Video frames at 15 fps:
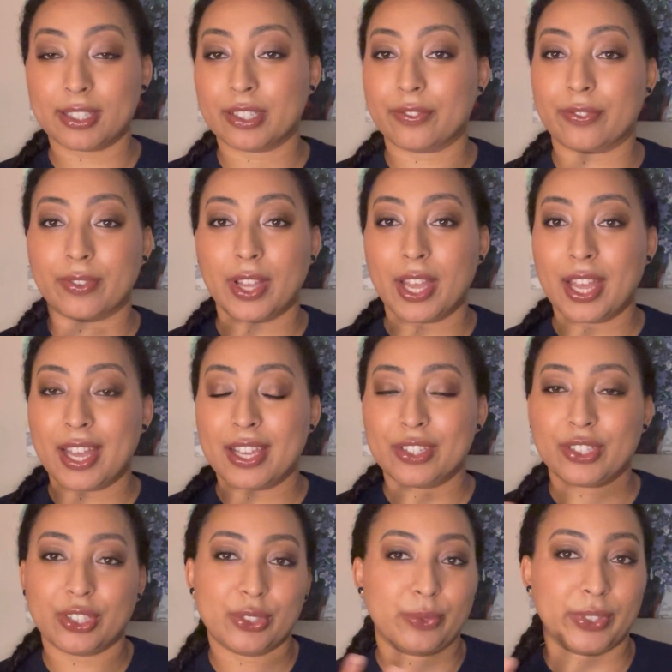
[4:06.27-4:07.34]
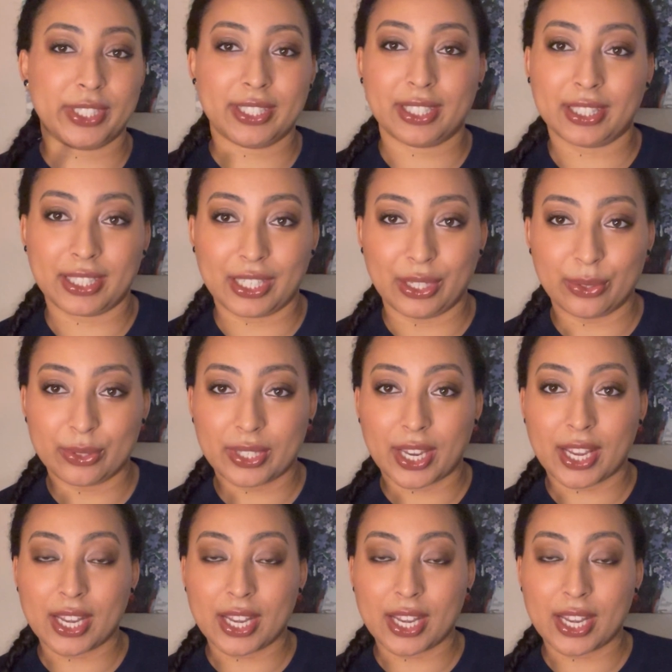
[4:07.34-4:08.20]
I've just recently used it.